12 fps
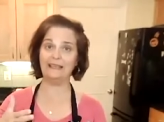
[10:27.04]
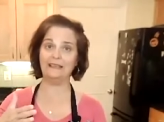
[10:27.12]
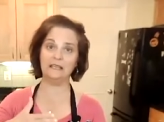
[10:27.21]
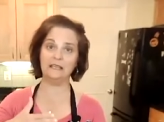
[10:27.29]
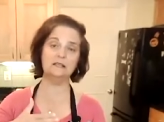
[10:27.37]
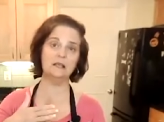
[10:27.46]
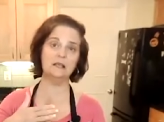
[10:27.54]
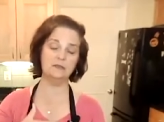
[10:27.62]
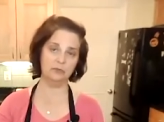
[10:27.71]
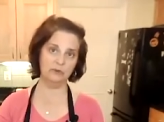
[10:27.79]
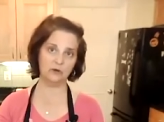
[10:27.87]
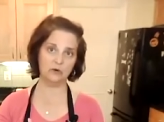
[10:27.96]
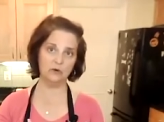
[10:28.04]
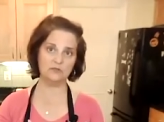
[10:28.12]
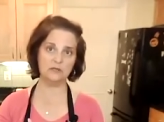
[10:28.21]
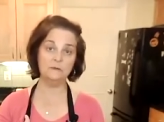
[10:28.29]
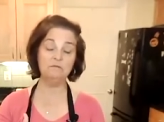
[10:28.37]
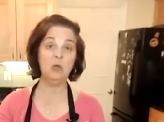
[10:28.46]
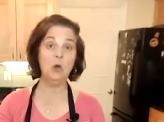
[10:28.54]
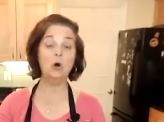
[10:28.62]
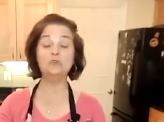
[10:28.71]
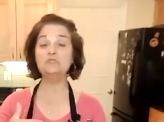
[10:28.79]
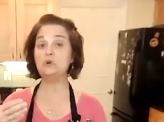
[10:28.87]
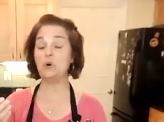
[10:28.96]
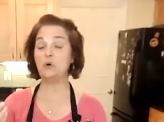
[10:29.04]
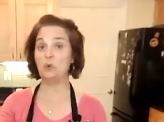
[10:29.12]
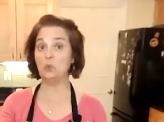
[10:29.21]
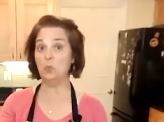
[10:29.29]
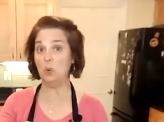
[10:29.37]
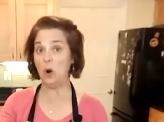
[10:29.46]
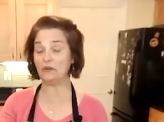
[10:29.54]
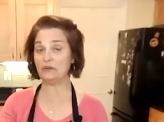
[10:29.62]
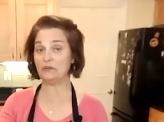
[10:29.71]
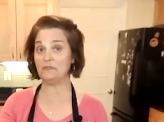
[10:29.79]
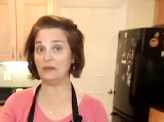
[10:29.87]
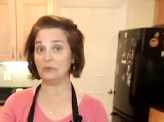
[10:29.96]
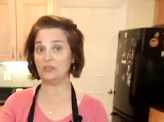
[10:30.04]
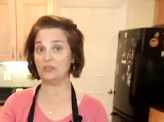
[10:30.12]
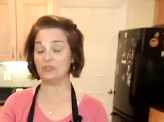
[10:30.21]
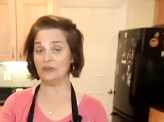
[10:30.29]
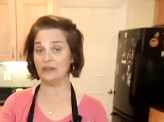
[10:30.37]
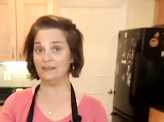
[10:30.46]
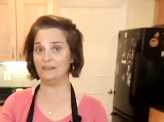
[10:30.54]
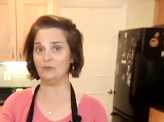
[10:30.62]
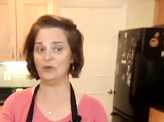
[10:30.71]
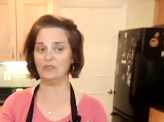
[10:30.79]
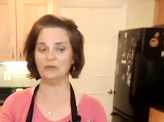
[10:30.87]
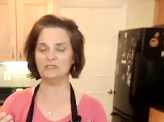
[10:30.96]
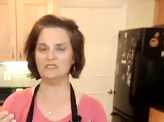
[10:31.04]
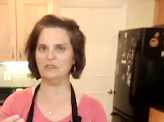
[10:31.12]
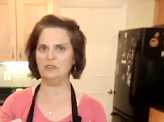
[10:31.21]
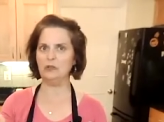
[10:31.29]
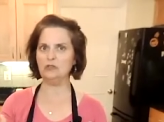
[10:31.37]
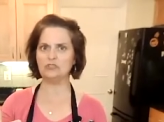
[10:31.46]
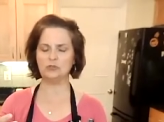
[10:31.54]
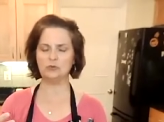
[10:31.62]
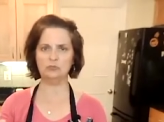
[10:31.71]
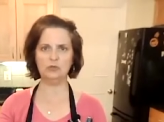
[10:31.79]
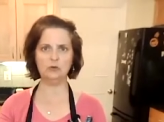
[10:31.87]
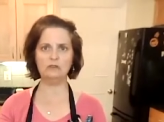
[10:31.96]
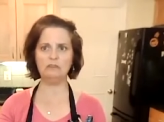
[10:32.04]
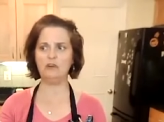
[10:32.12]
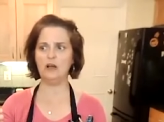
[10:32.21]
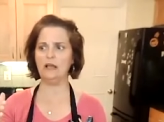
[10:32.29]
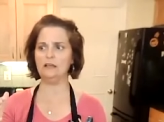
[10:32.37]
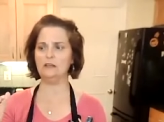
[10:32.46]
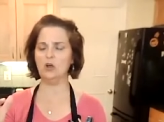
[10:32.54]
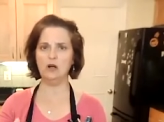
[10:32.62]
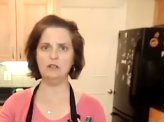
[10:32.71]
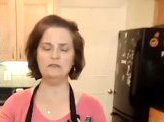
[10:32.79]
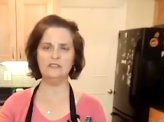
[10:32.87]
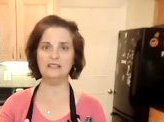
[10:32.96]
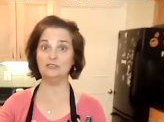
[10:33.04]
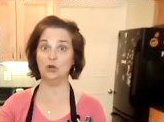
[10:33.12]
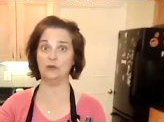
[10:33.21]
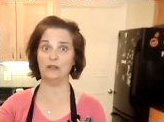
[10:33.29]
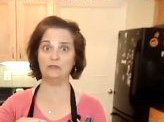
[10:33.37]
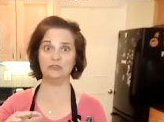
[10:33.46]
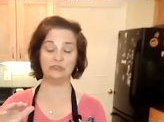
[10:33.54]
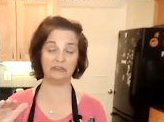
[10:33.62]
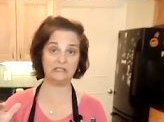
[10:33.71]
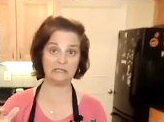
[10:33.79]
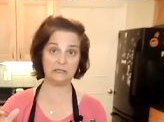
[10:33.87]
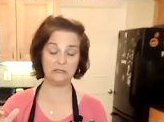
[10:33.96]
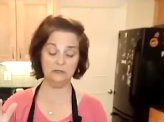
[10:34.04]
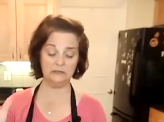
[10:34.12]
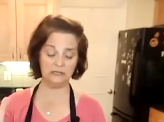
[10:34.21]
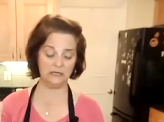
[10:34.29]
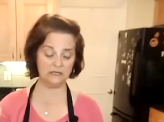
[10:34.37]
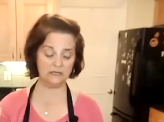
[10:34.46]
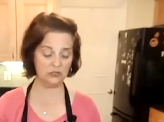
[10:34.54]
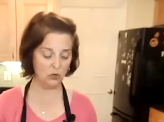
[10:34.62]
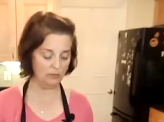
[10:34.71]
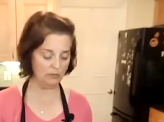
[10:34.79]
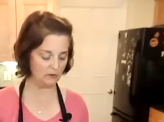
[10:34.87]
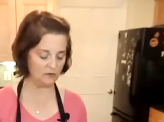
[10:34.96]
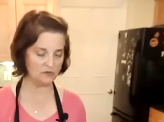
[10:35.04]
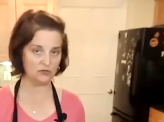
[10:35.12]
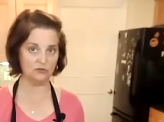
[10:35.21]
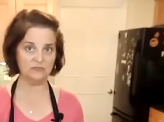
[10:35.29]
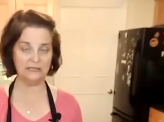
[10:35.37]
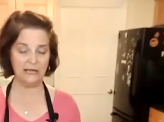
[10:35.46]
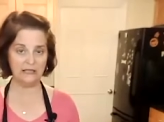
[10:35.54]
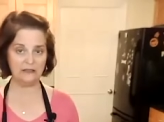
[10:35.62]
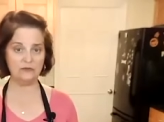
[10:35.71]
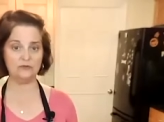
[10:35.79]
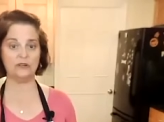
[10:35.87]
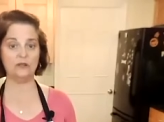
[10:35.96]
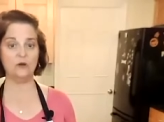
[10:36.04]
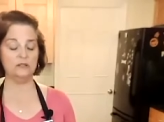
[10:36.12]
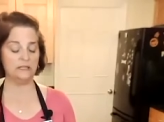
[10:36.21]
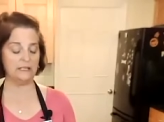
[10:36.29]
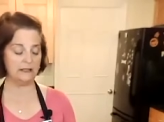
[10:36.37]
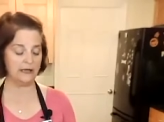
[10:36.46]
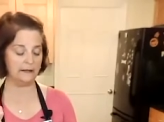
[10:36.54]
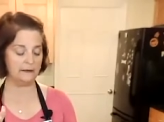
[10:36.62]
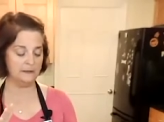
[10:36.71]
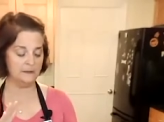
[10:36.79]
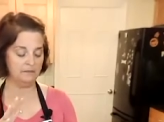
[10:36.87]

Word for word: in the minerals. Also, the water that we drink, whether it's filtered, purified, all of it, don't ever drink distilled. That has no minerals. You'll die if you drink only that.